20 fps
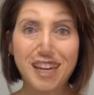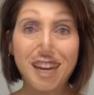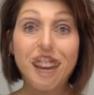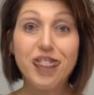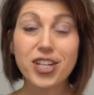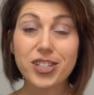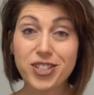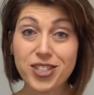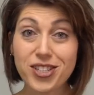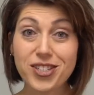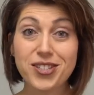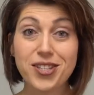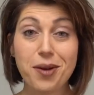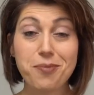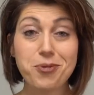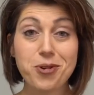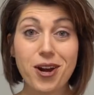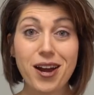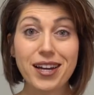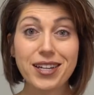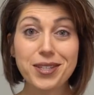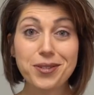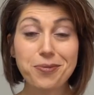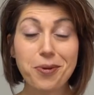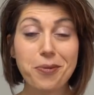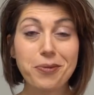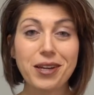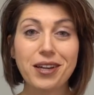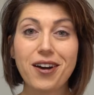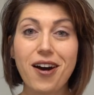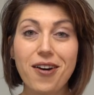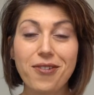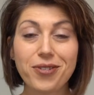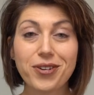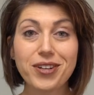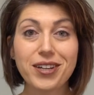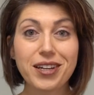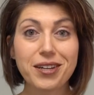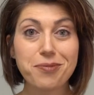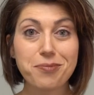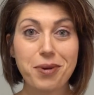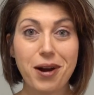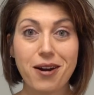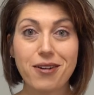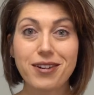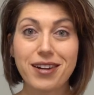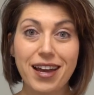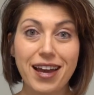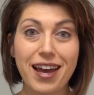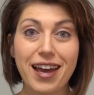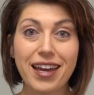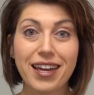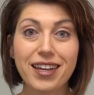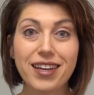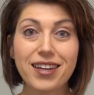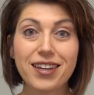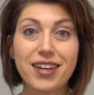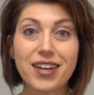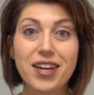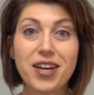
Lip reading: Just to summarize what we covered in Part A,